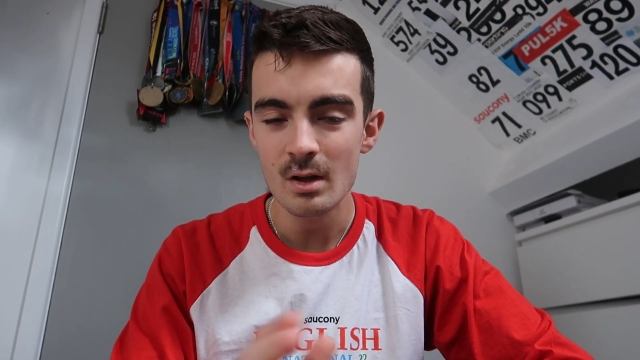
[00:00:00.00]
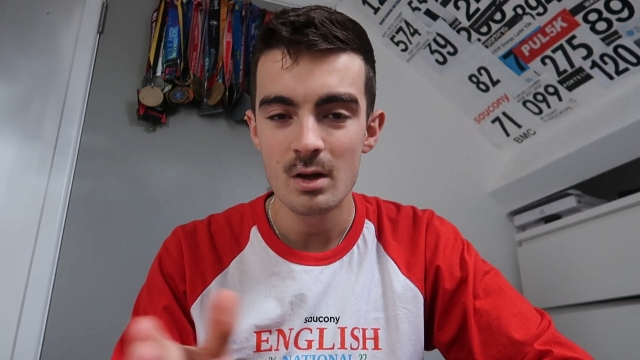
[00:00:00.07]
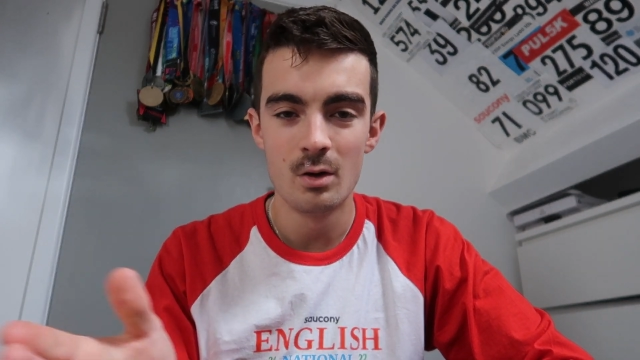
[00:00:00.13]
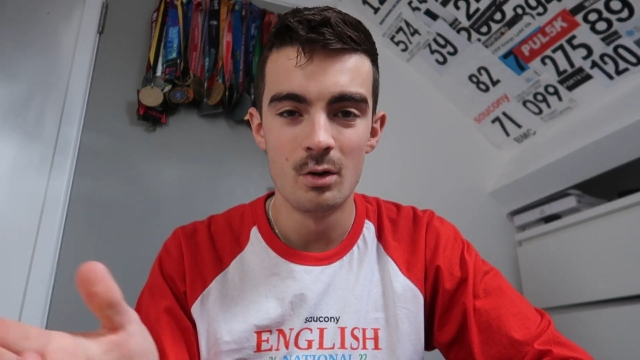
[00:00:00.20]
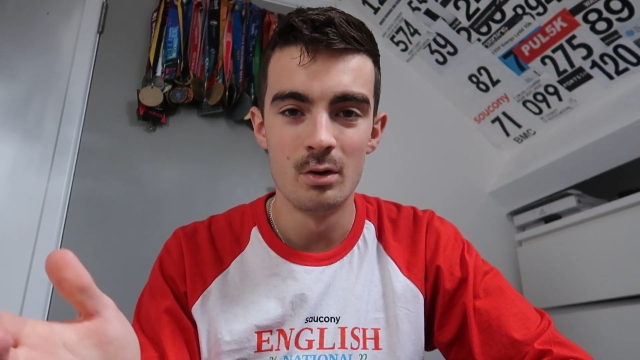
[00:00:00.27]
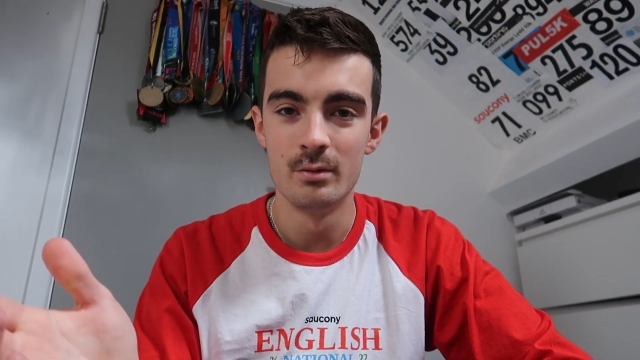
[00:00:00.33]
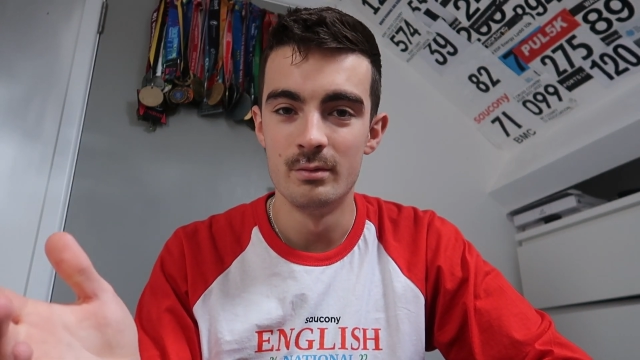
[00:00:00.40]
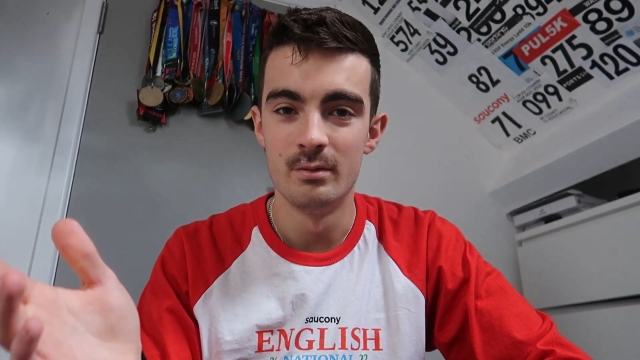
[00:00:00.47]

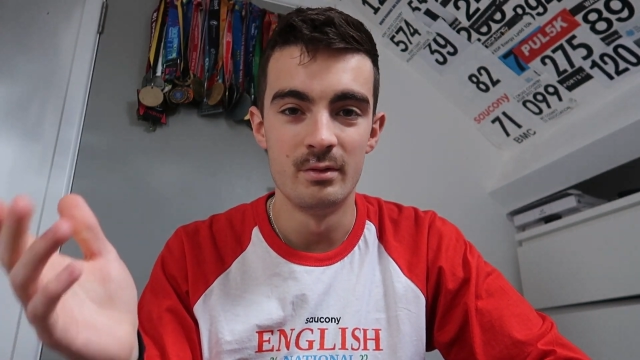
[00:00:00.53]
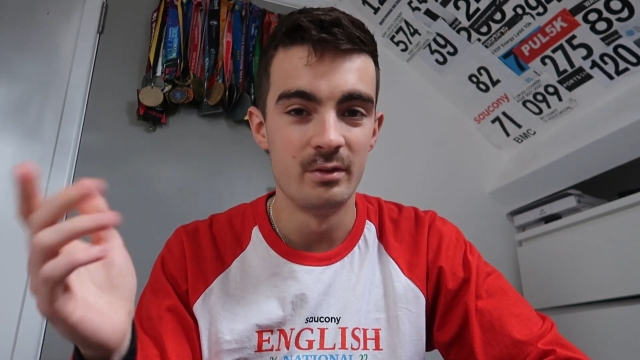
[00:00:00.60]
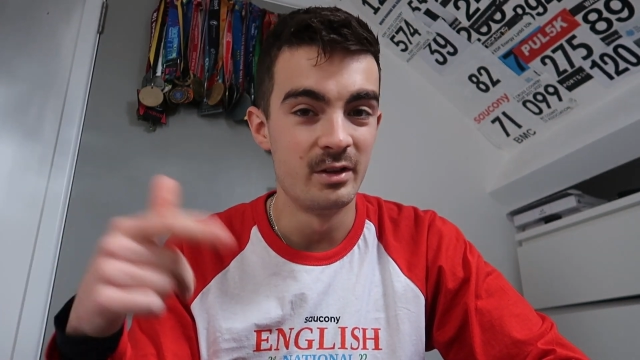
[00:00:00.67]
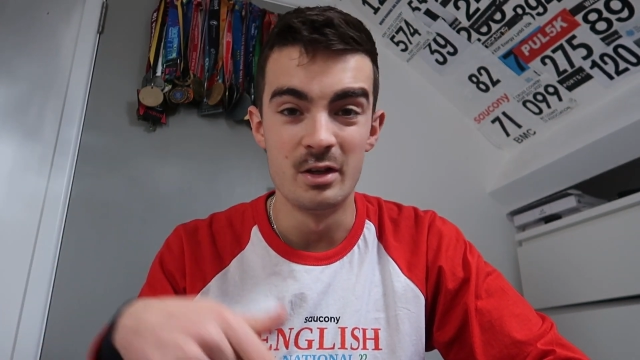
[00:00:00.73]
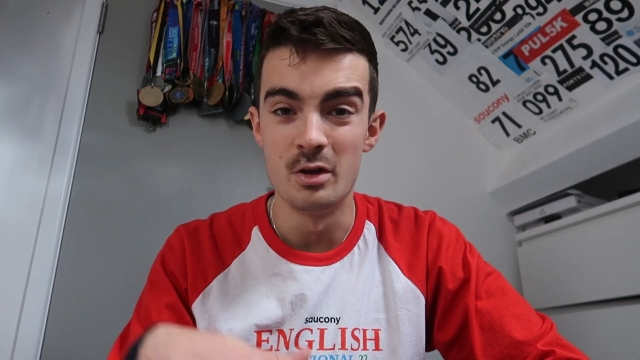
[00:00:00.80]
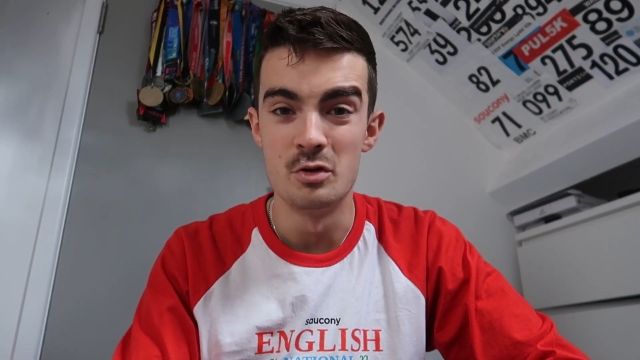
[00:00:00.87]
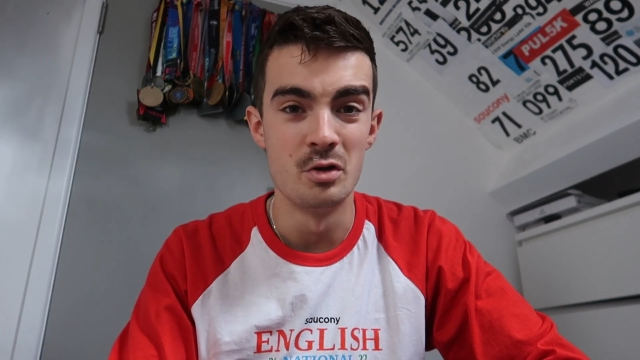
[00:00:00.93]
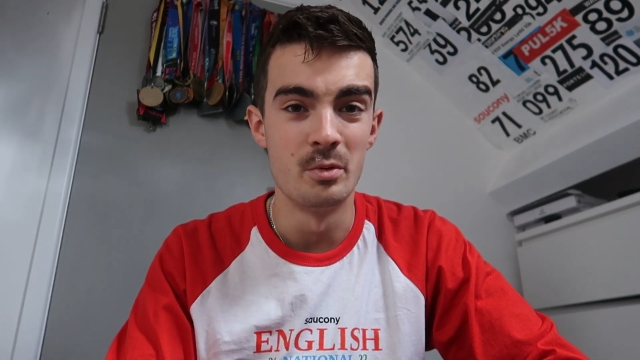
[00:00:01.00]
on the
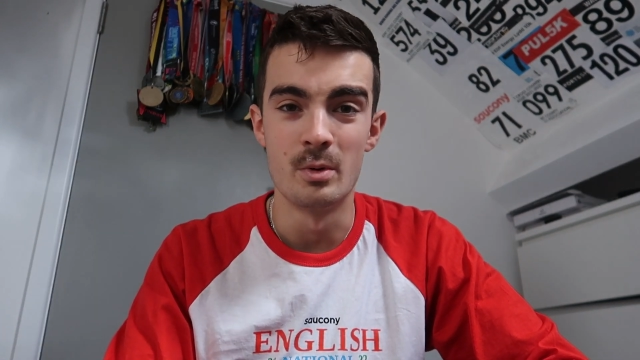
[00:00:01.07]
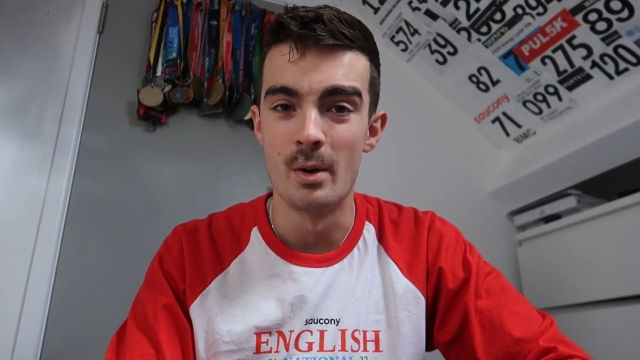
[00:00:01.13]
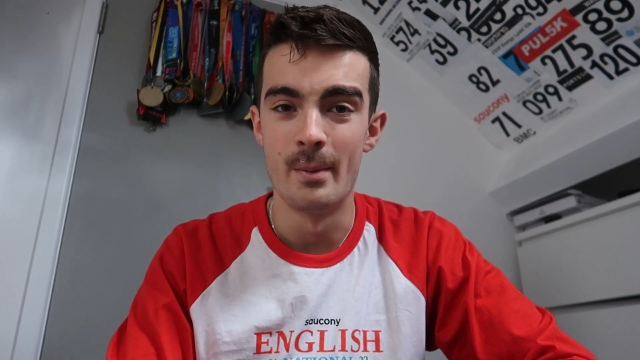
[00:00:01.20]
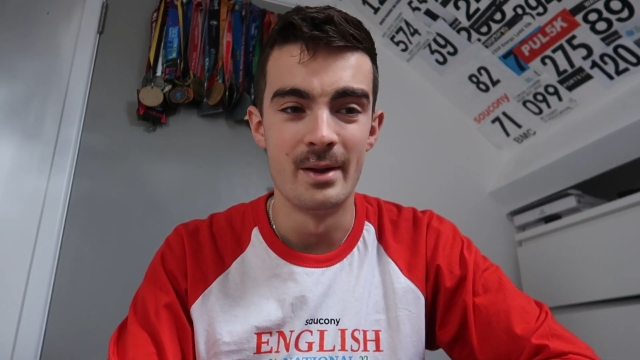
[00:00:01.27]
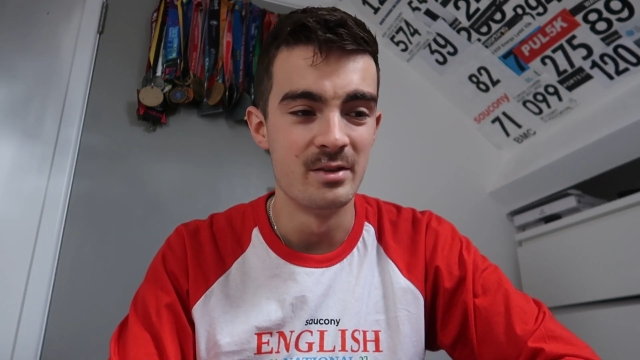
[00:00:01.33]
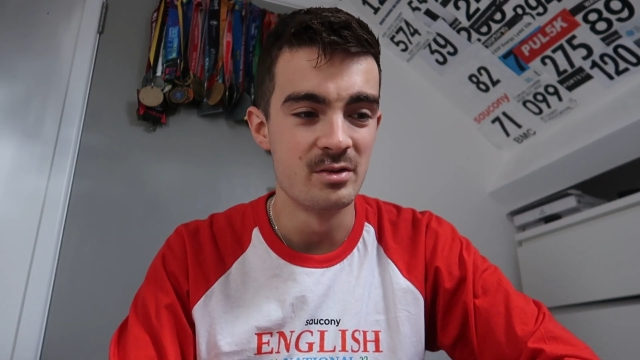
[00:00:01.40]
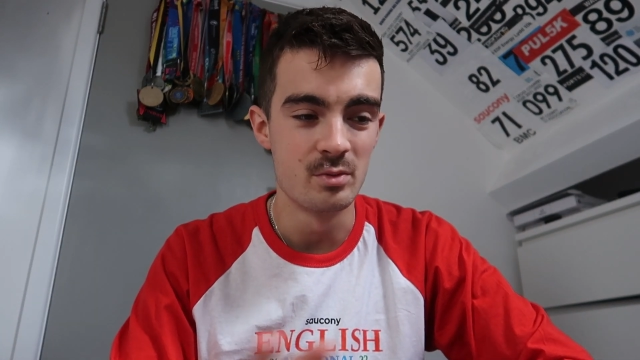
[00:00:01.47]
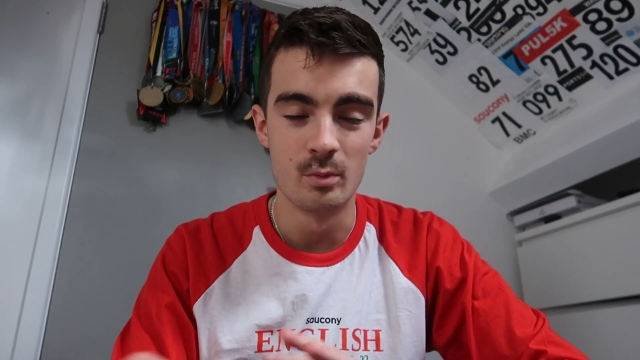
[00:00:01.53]
YouTube
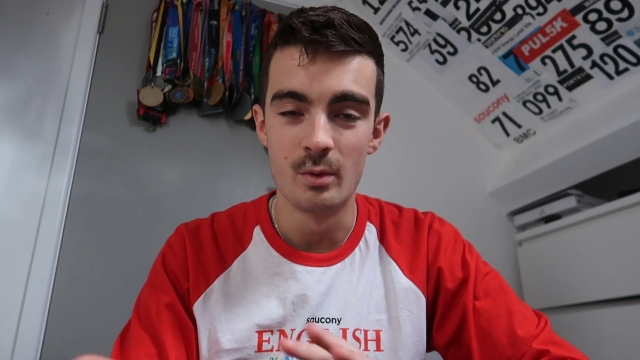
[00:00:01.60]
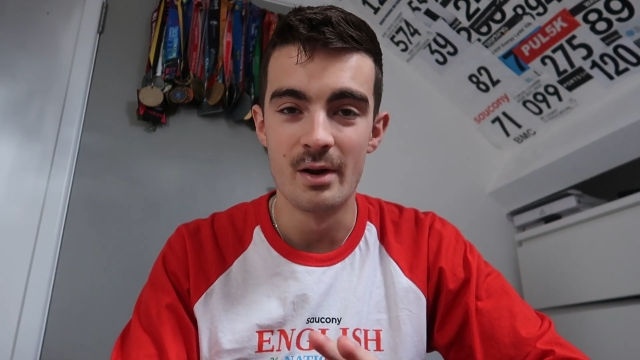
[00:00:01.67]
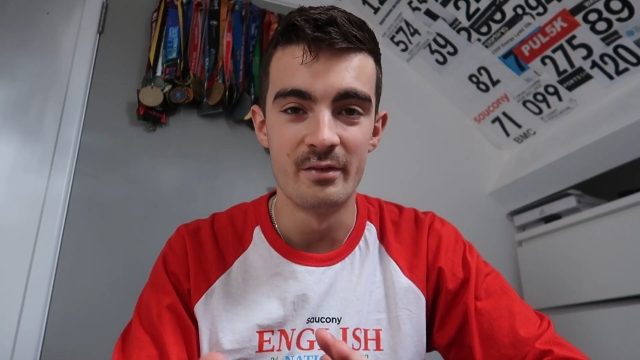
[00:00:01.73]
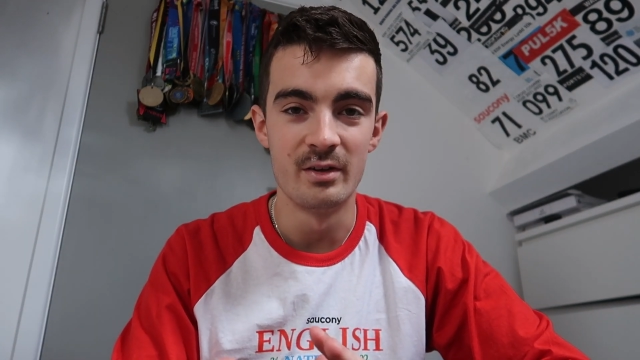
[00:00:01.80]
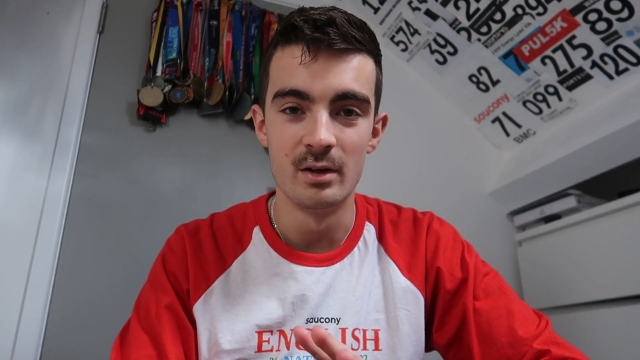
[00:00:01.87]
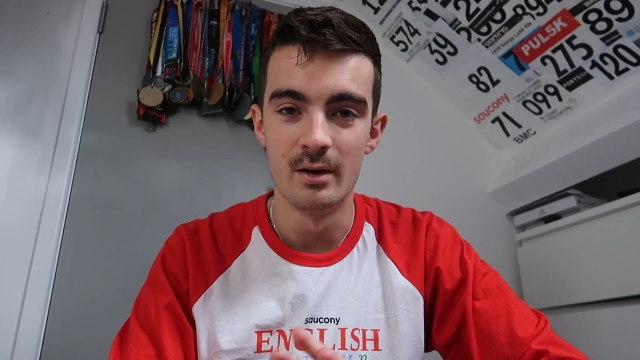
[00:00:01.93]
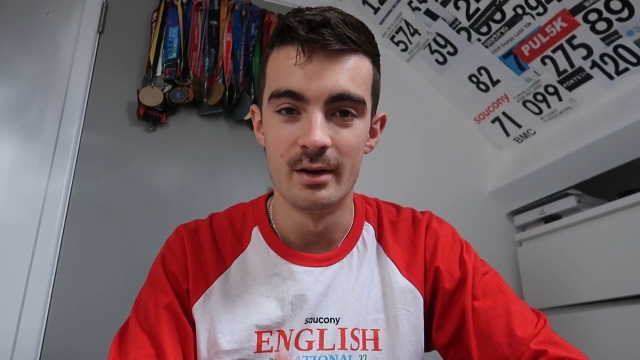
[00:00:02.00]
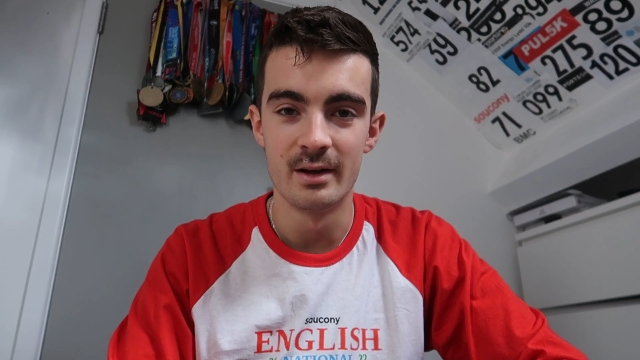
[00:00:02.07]
comments whatever
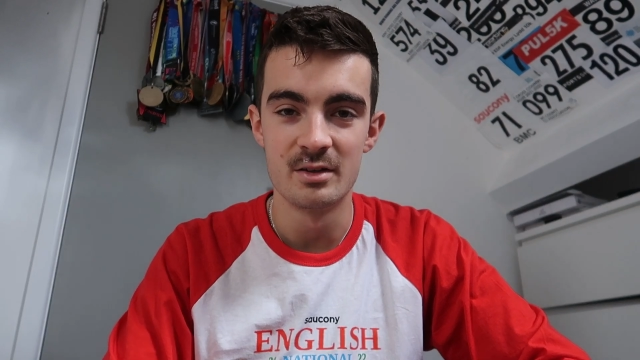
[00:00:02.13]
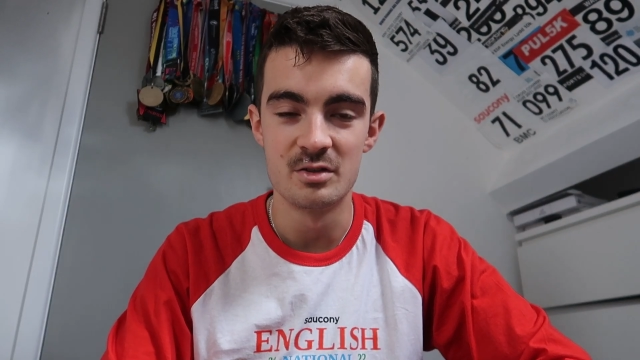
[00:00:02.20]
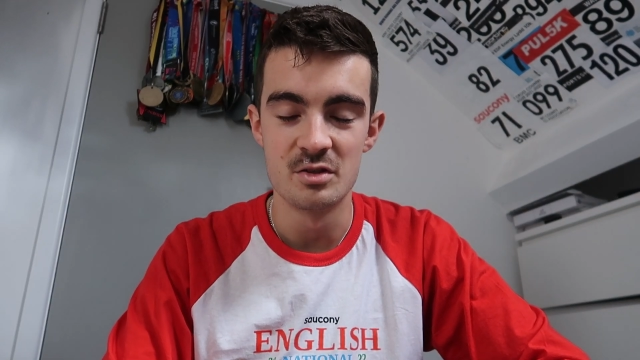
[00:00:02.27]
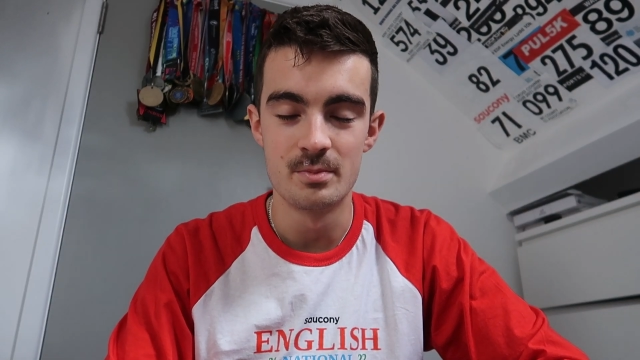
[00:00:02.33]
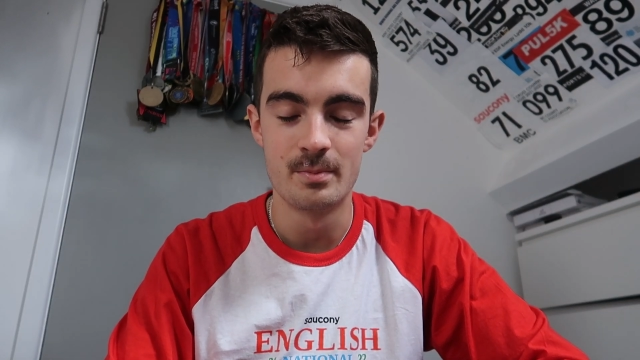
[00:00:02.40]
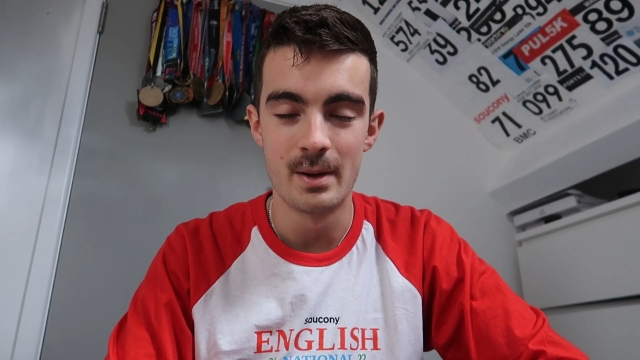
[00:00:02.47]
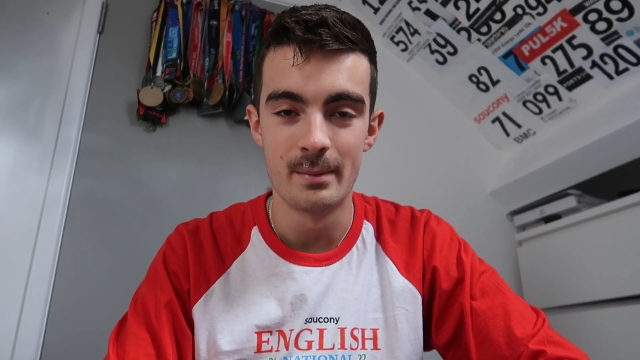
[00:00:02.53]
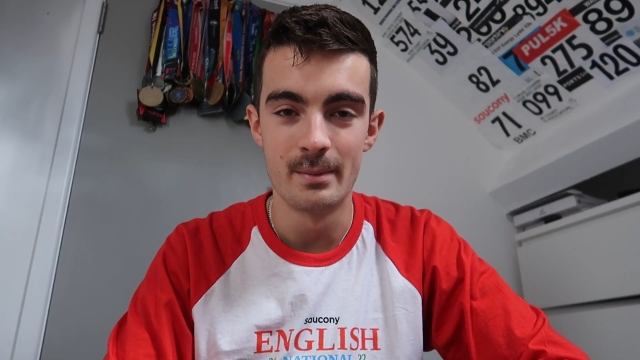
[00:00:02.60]
you like
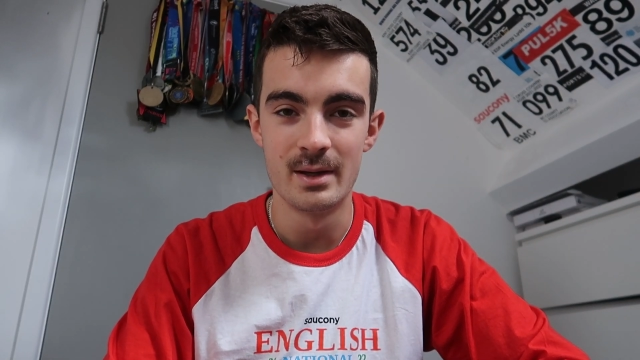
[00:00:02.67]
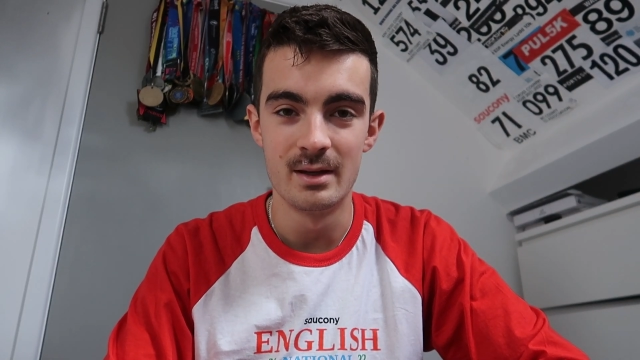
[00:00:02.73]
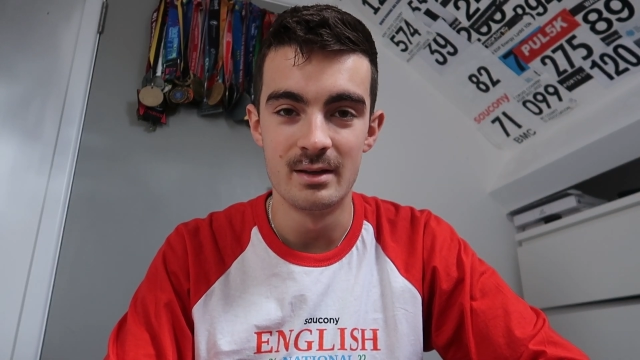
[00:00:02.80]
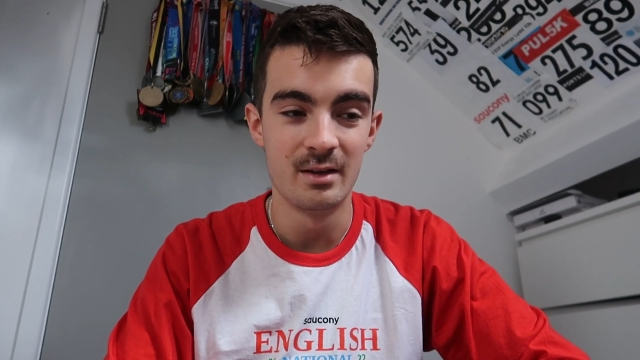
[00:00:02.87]
just ping me